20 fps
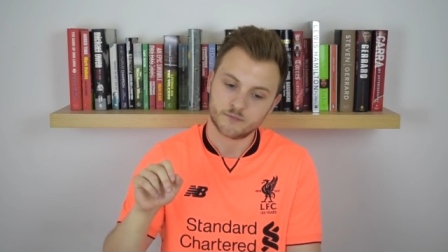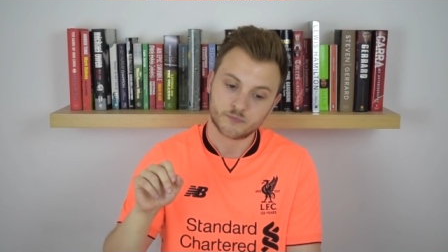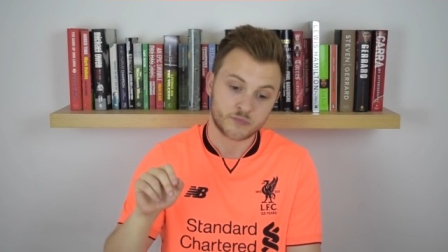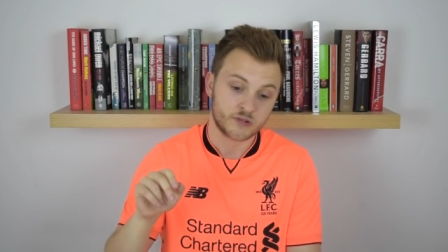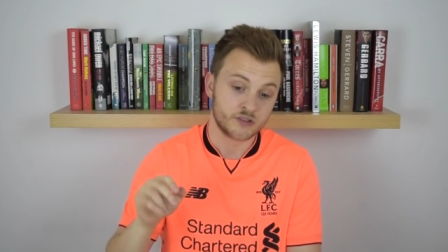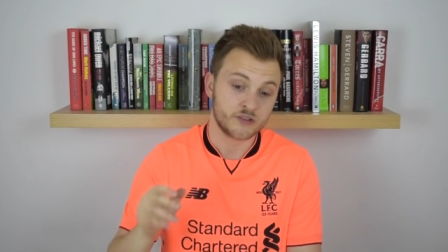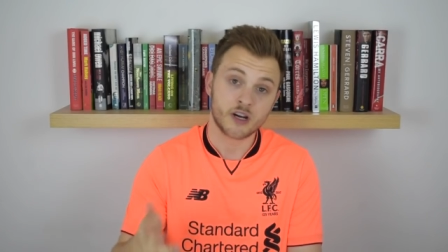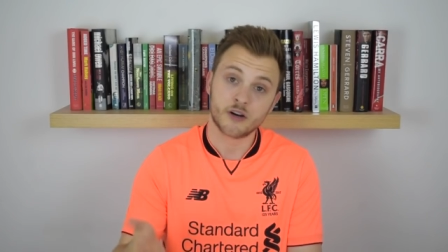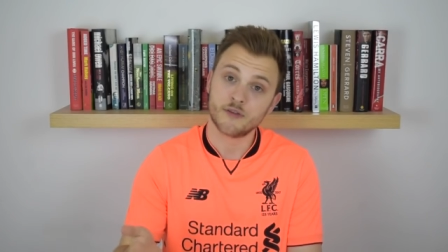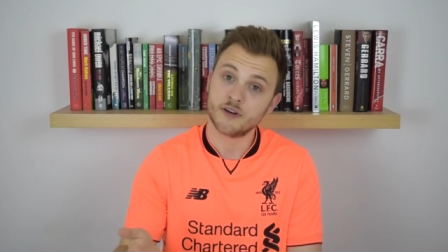
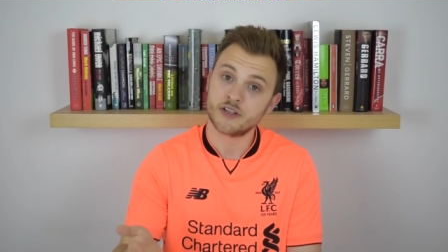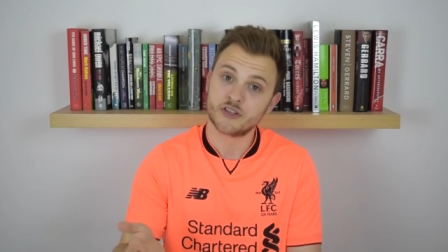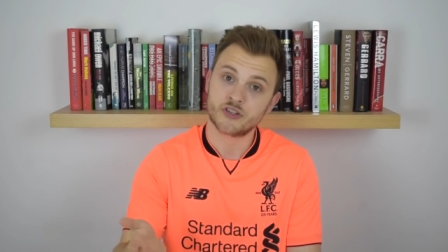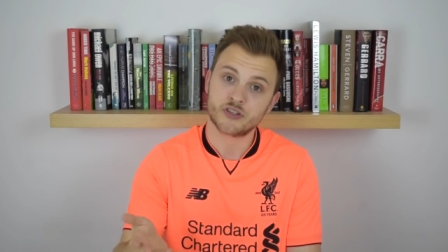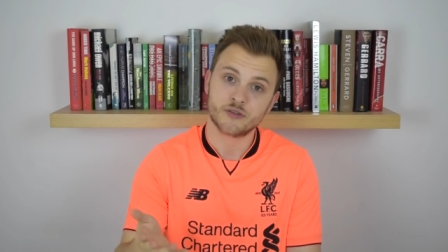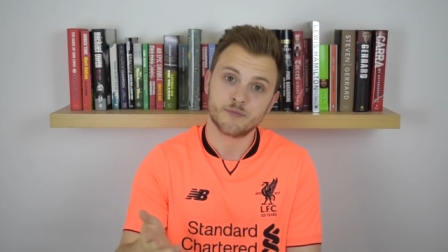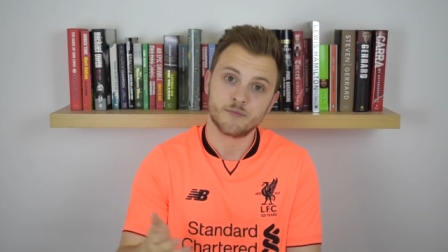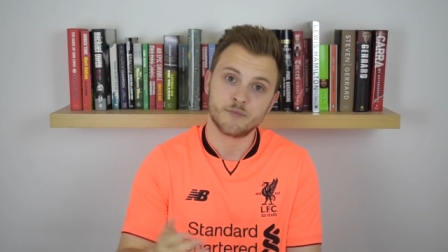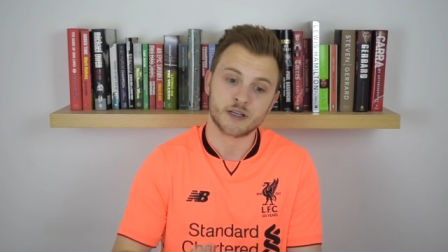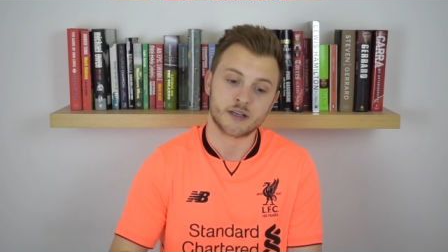
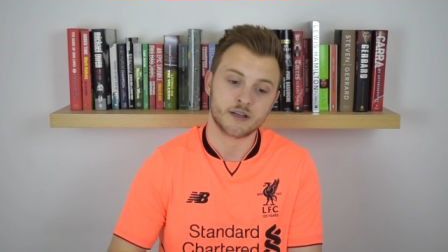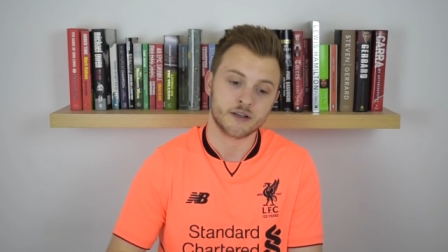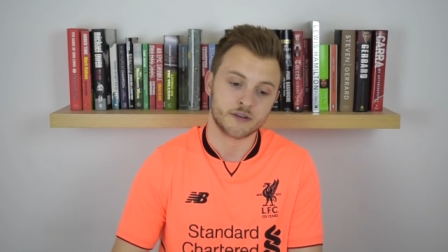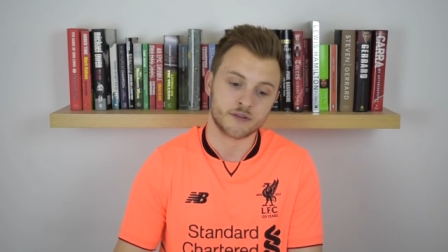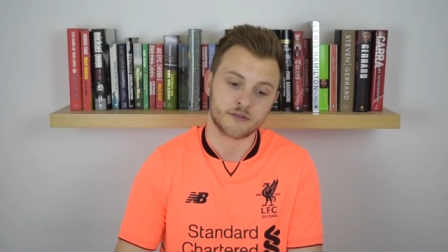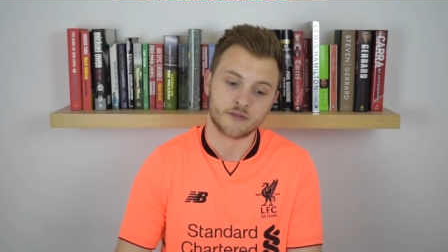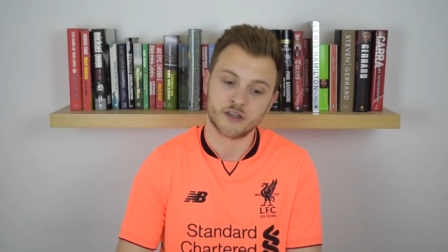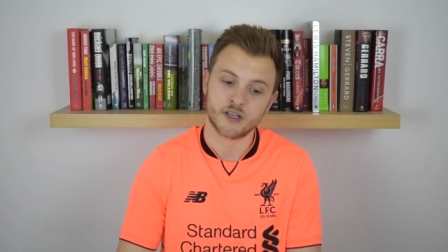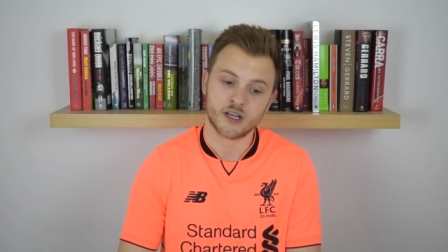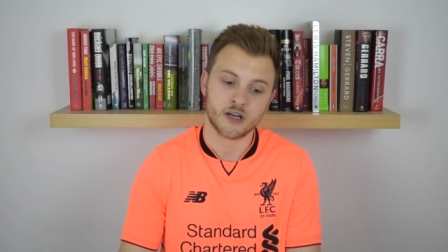Sturridge,
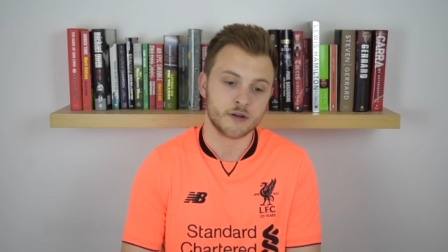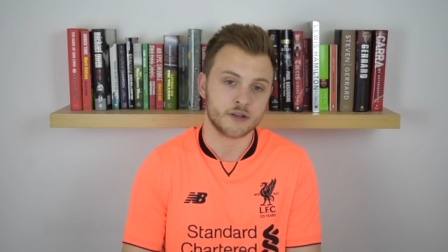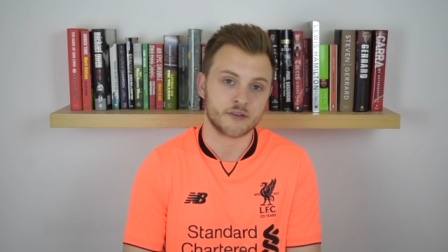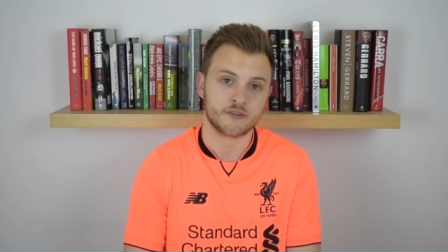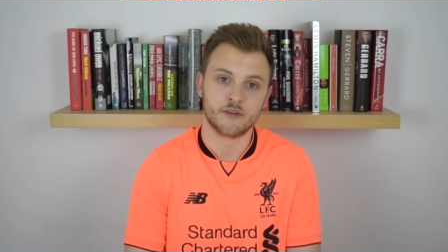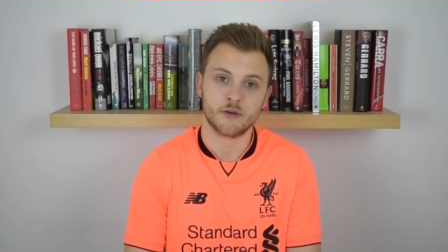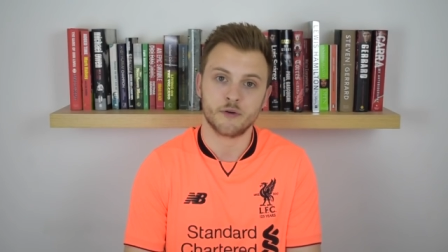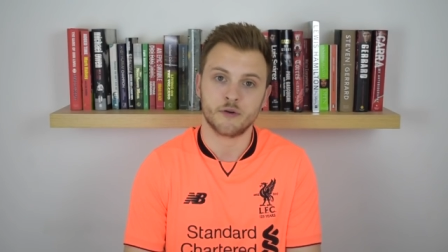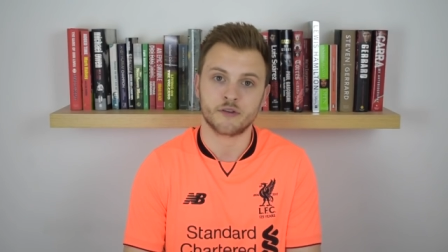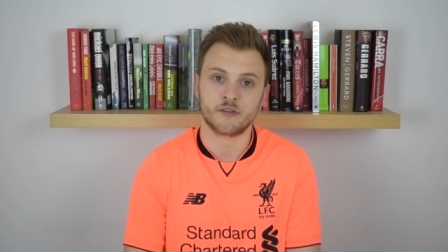because you know it's
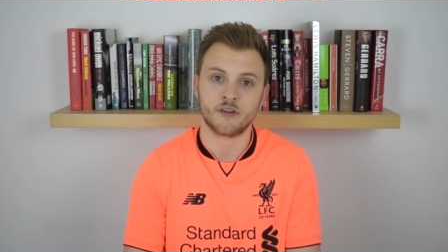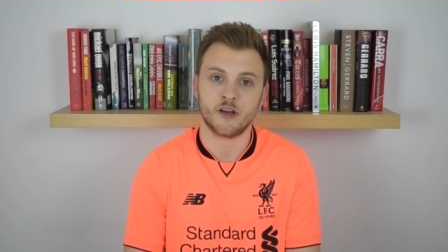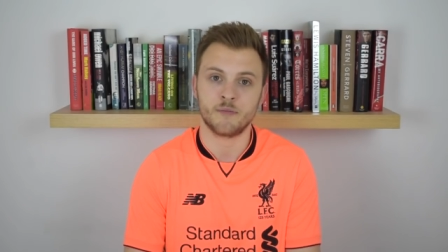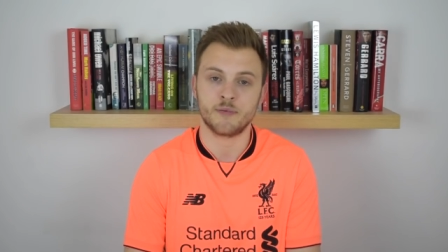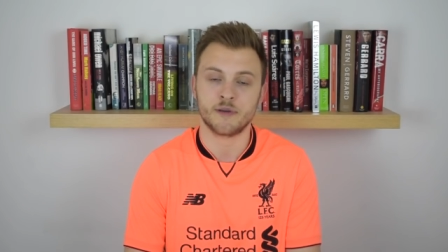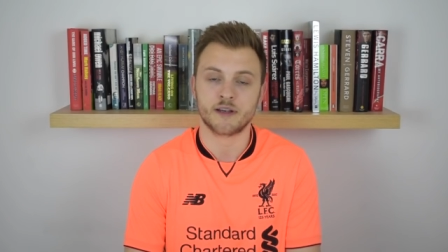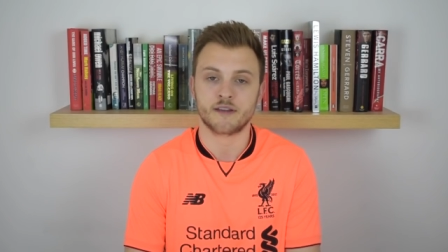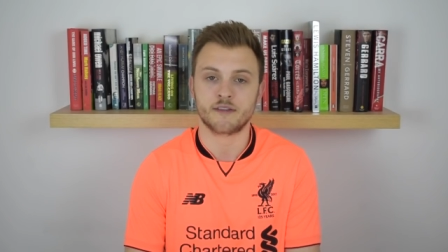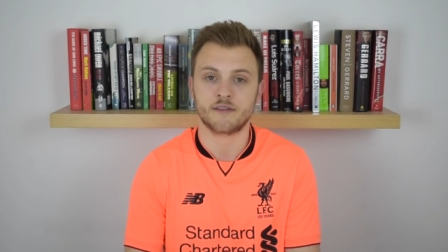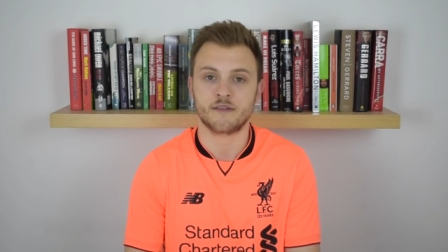still a
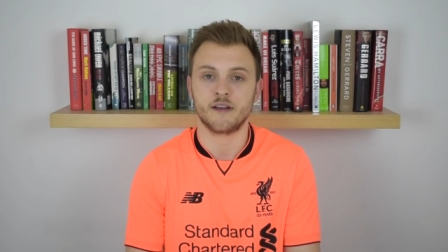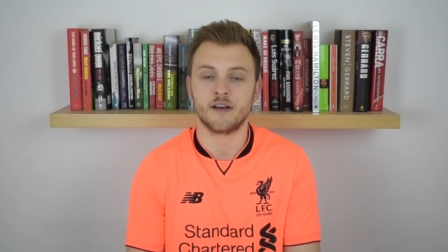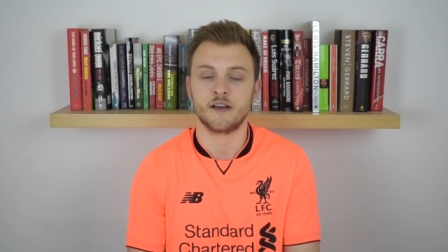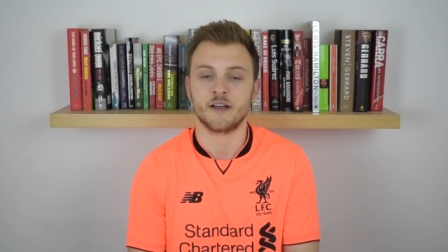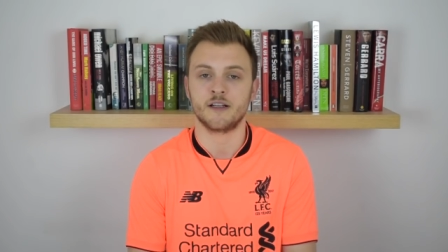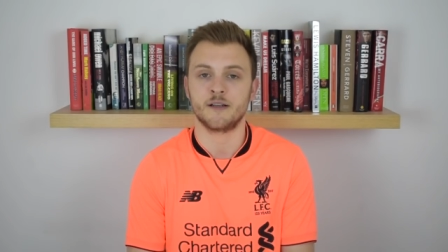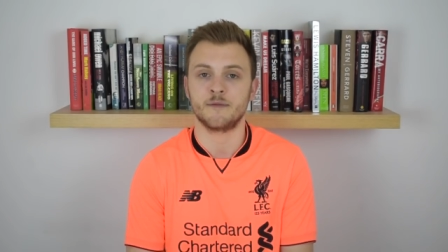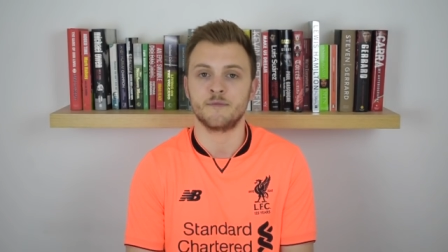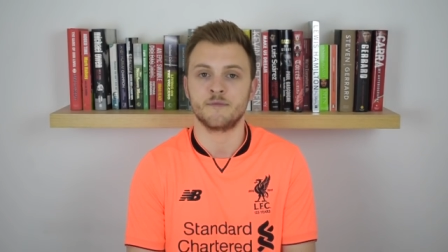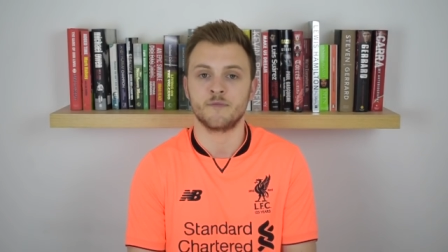topic
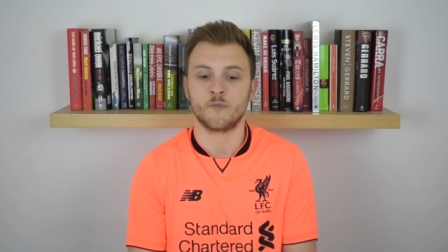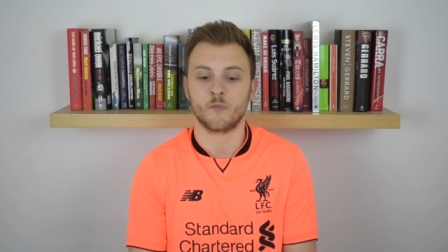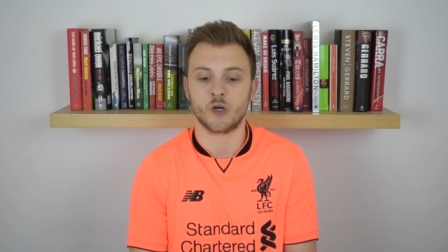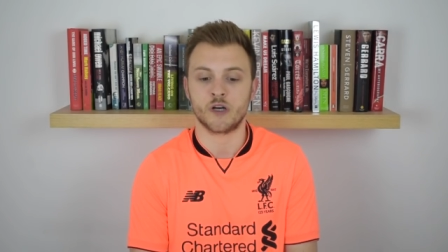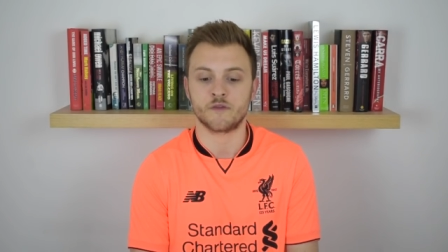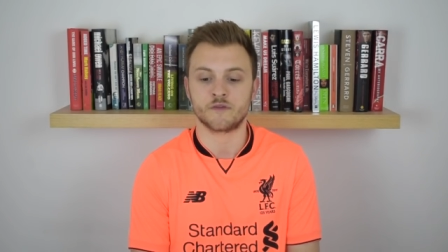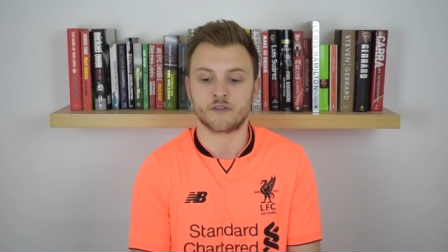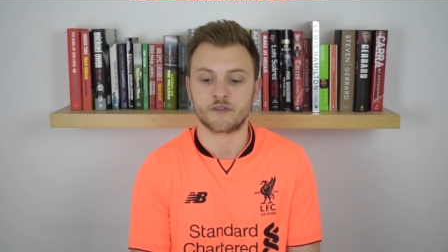um, worth